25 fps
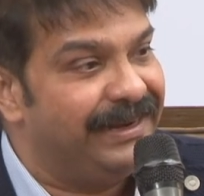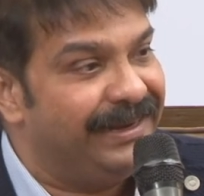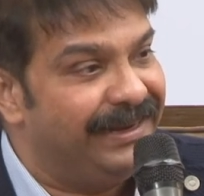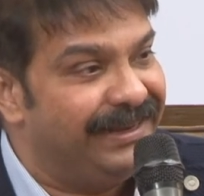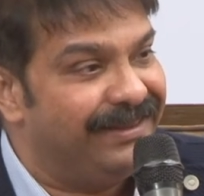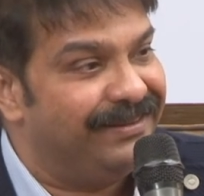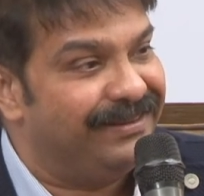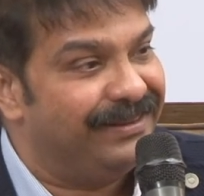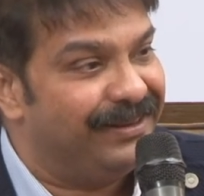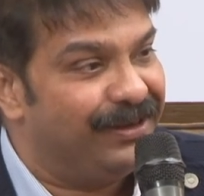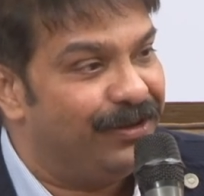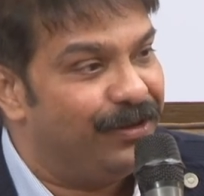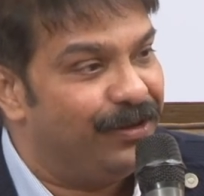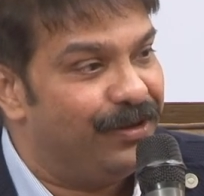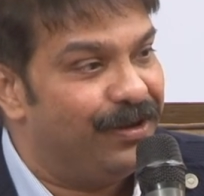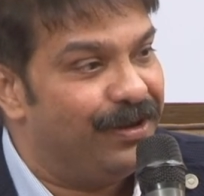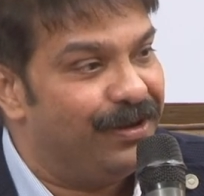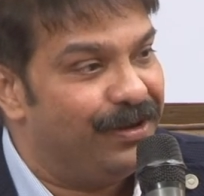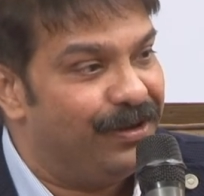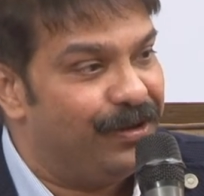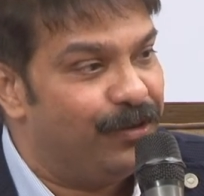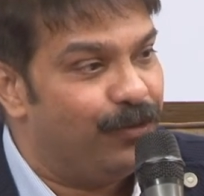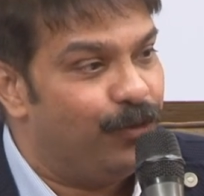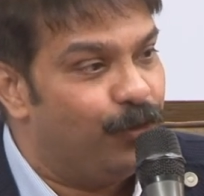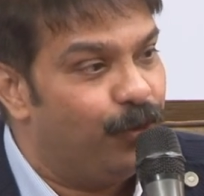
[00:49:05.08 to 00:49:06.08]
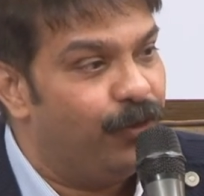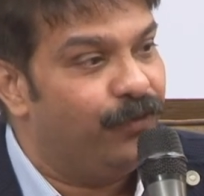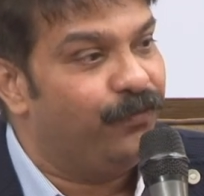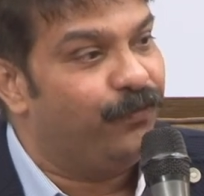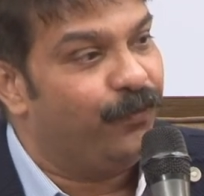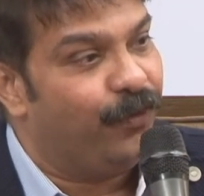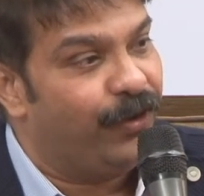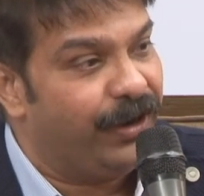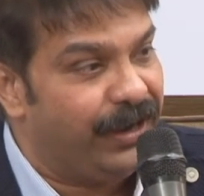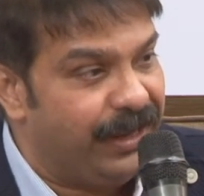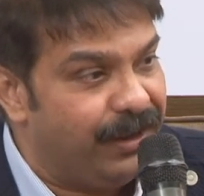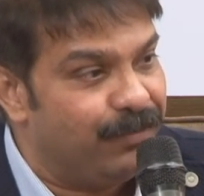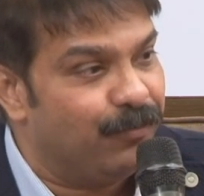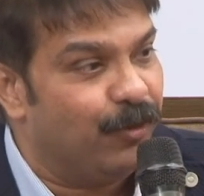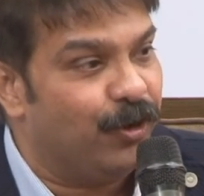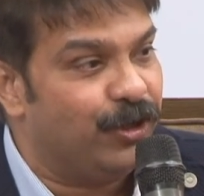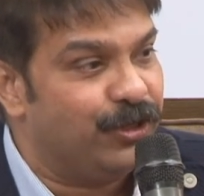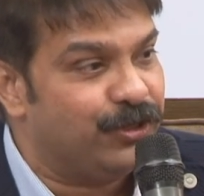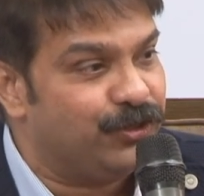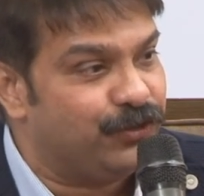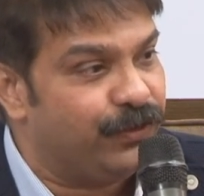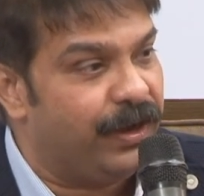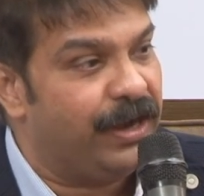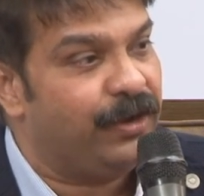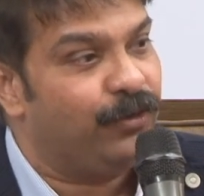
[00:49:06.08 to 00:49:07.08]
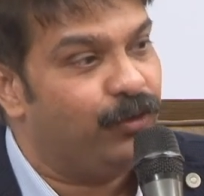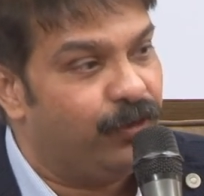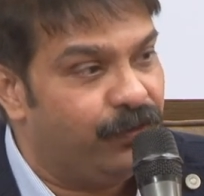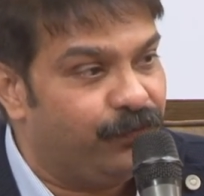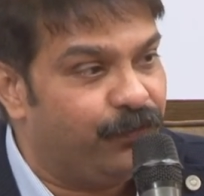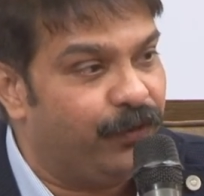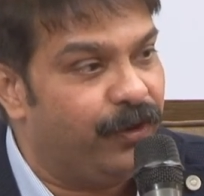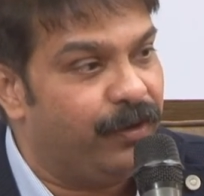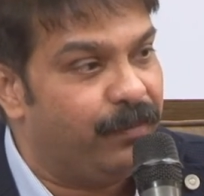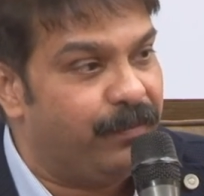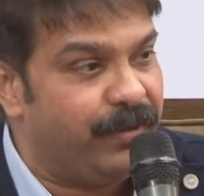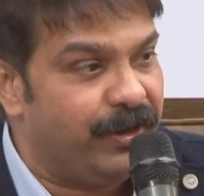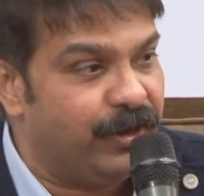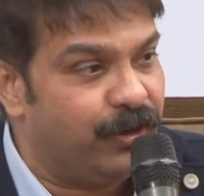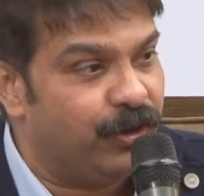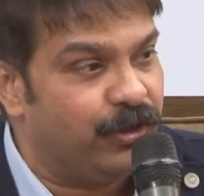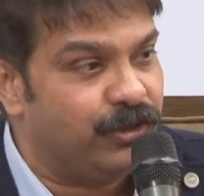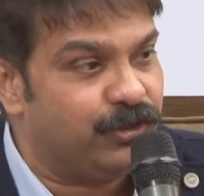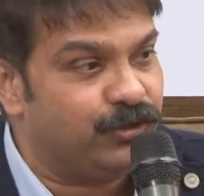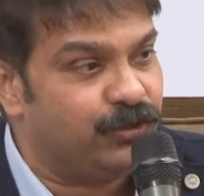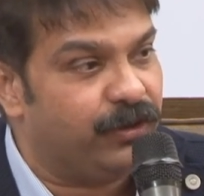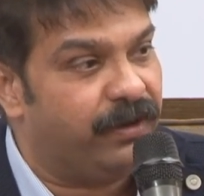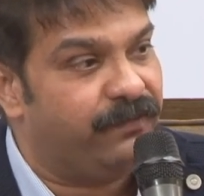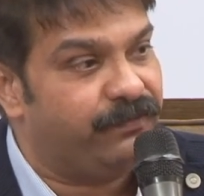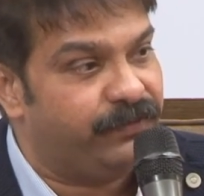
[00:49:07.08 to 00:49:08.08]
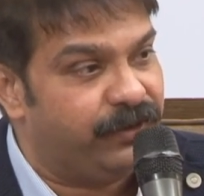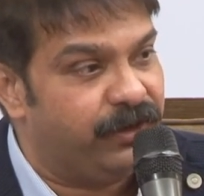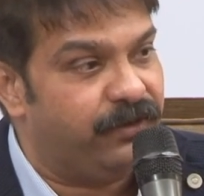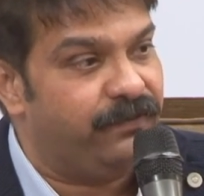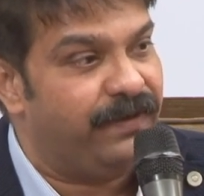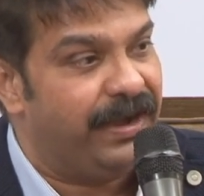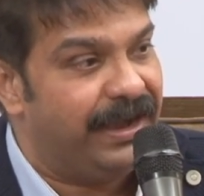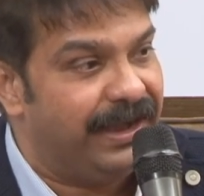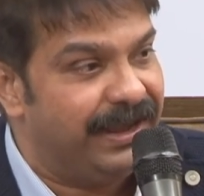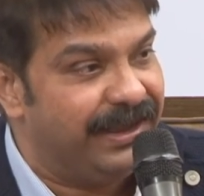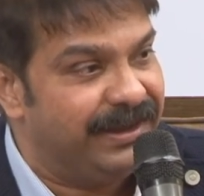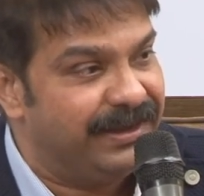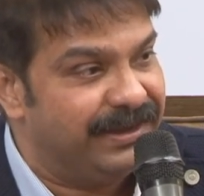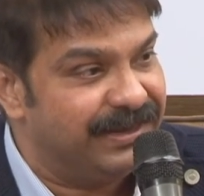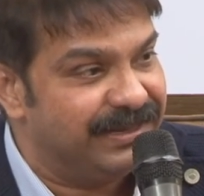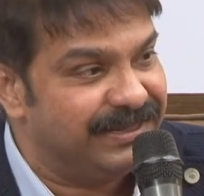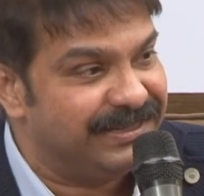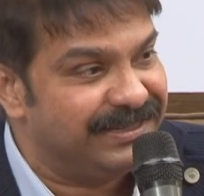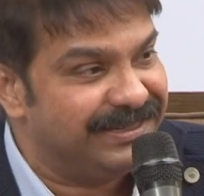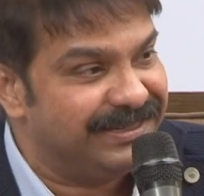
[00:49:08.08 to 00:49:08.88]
is a, good for him also and good for me also after 20 years